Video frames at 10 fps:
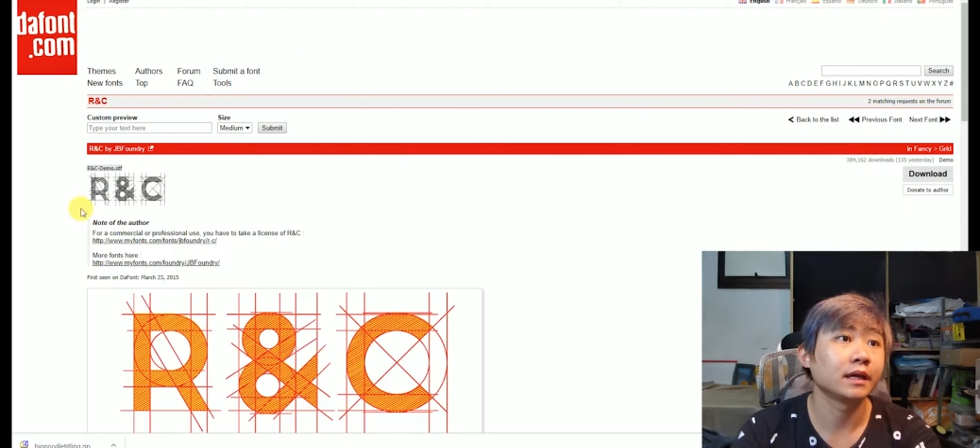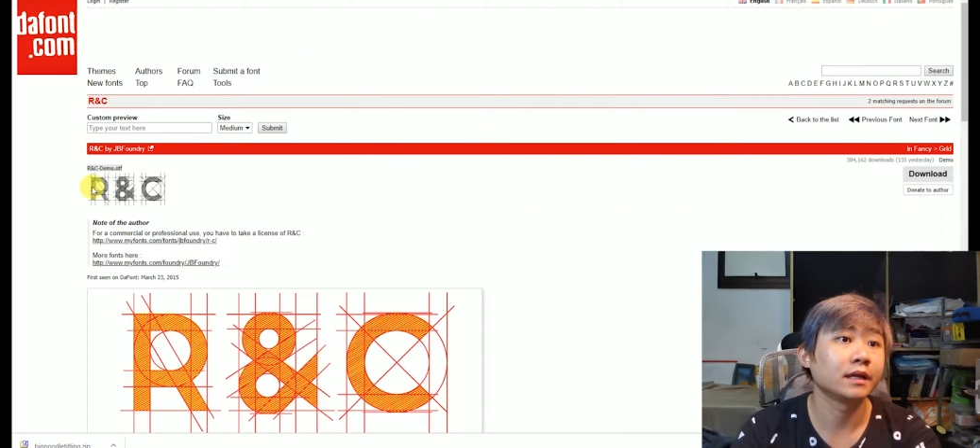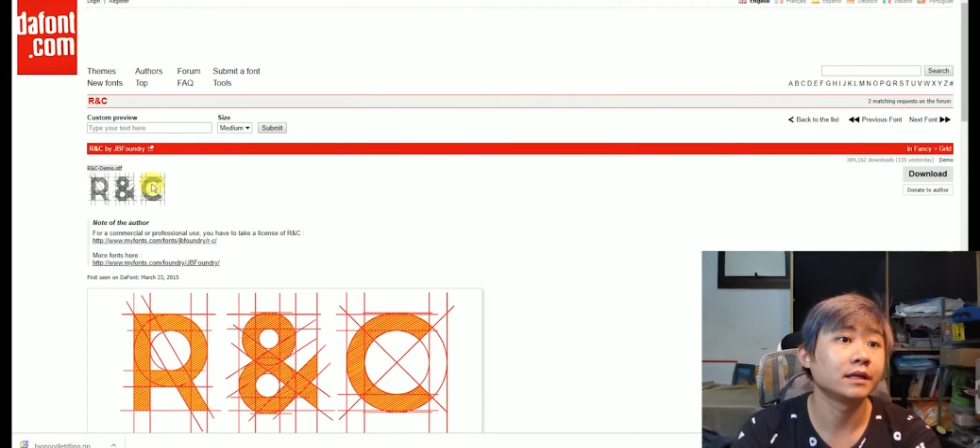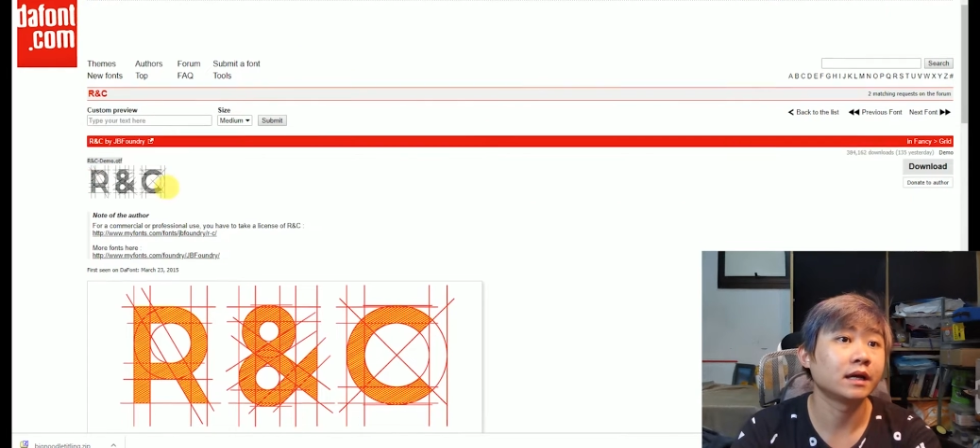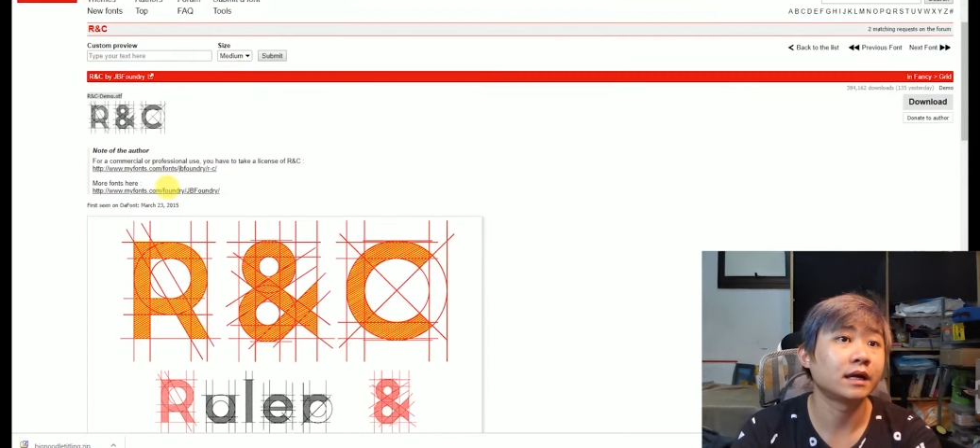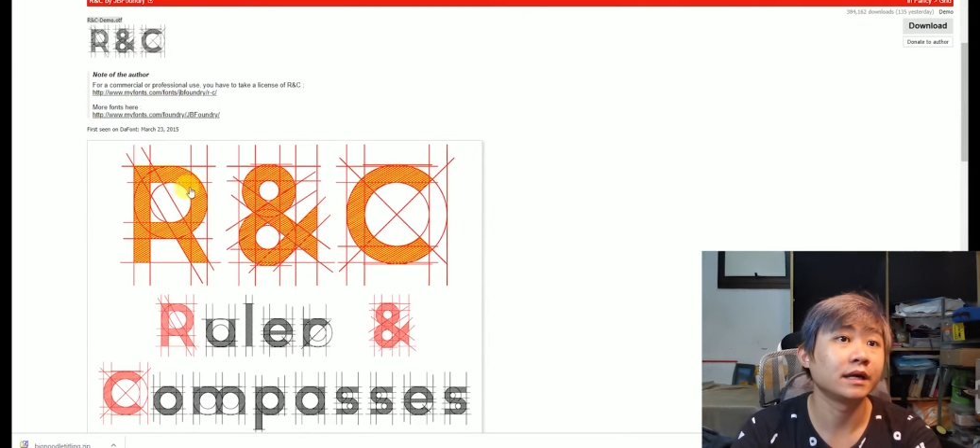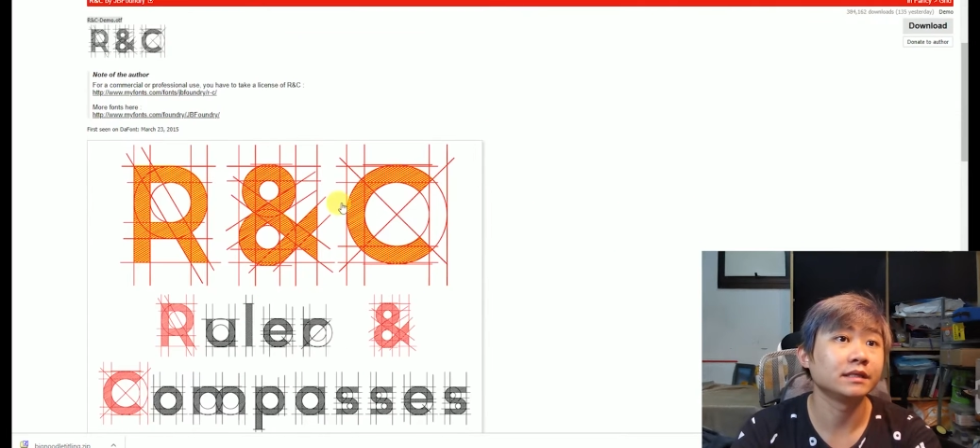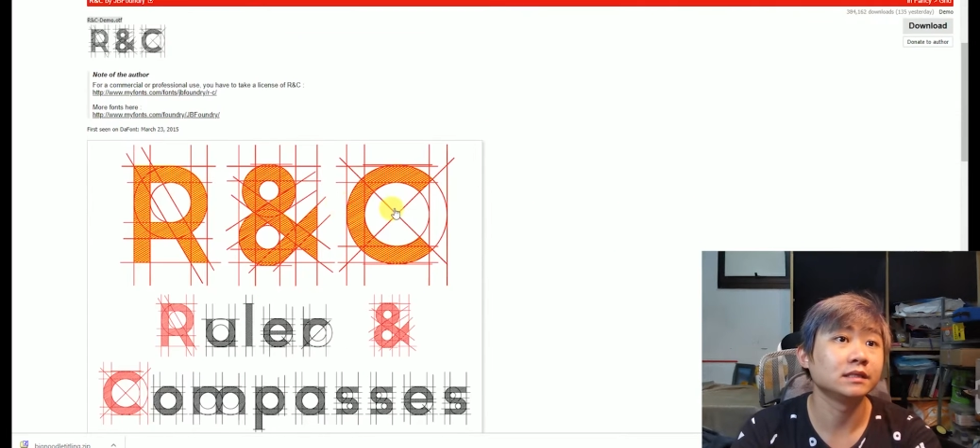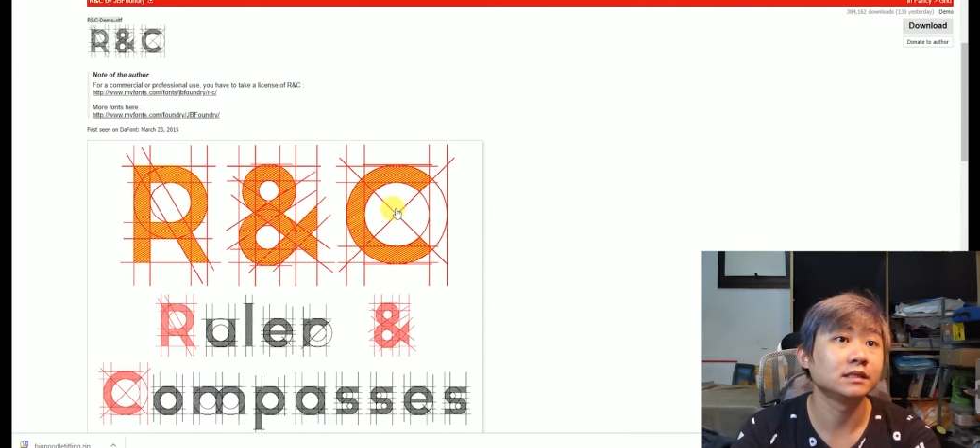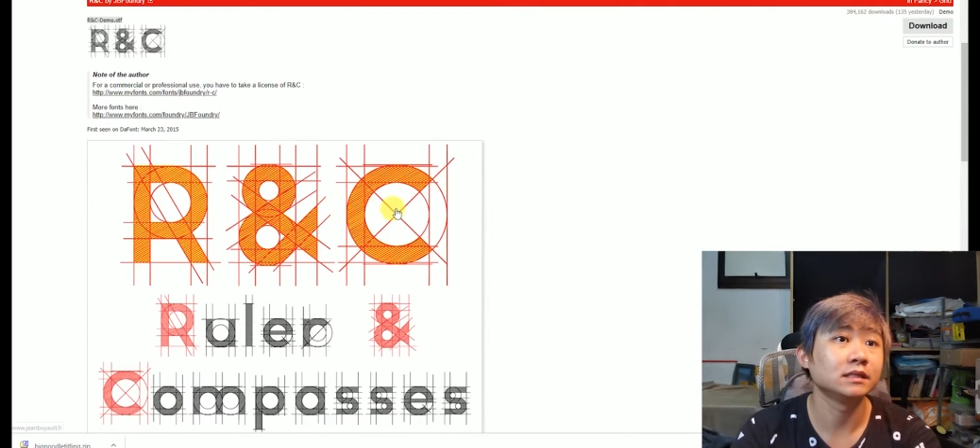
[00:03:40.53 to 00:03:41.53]
and
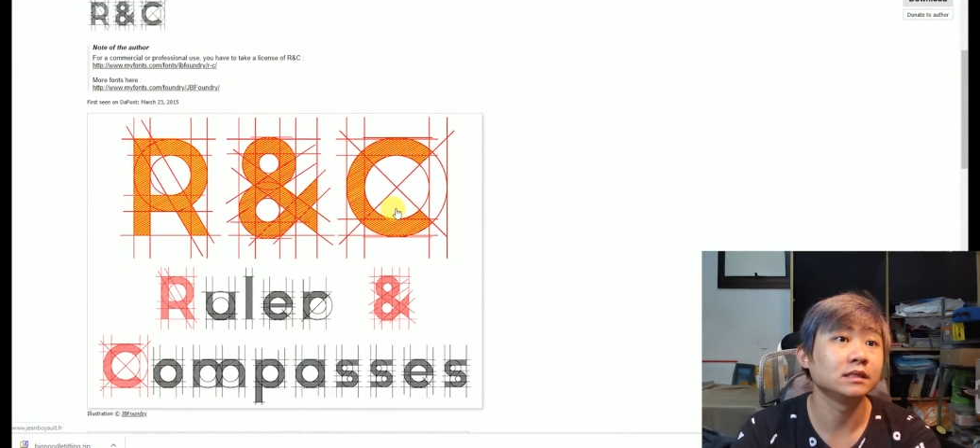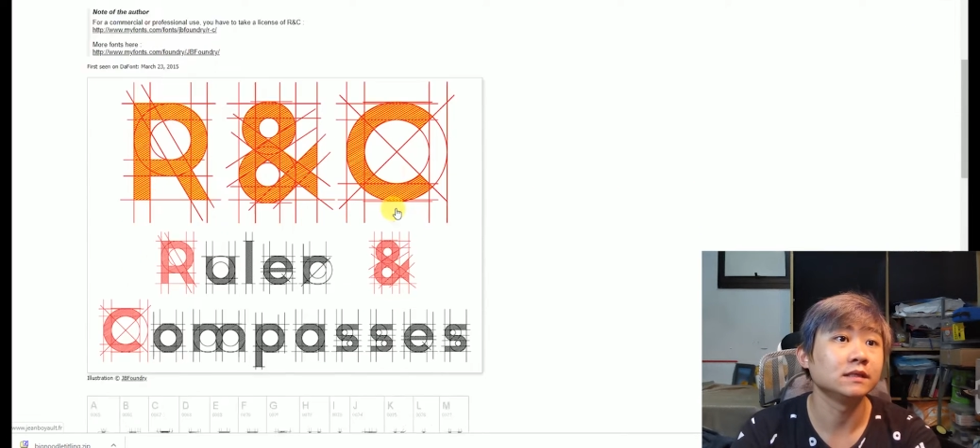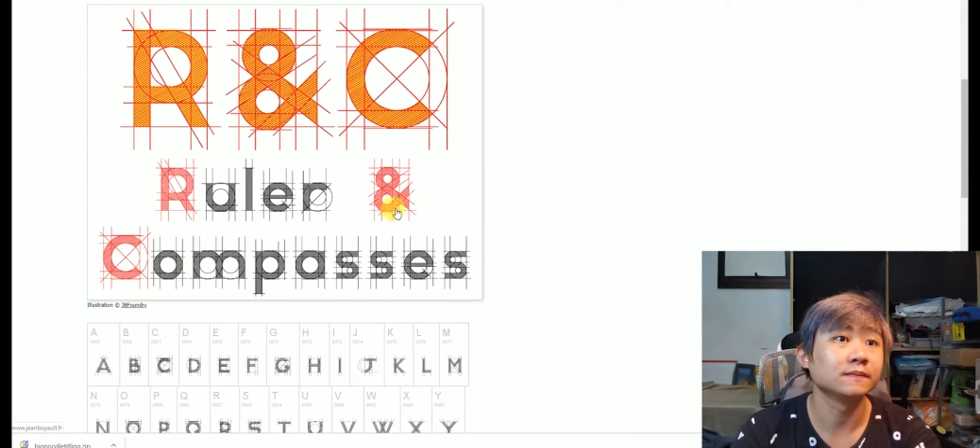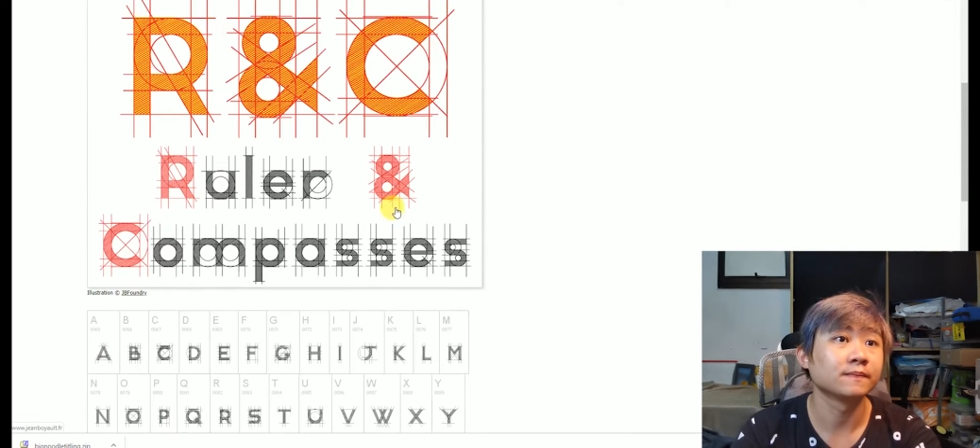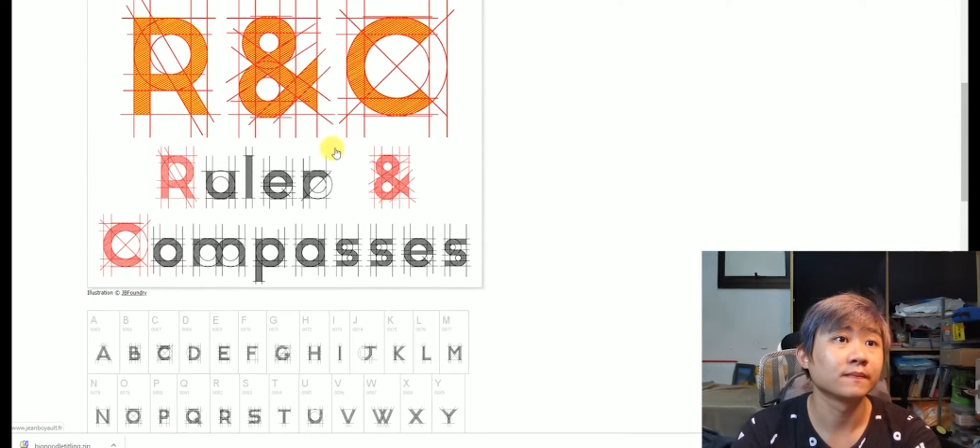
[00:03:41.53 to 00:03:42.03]
RNC.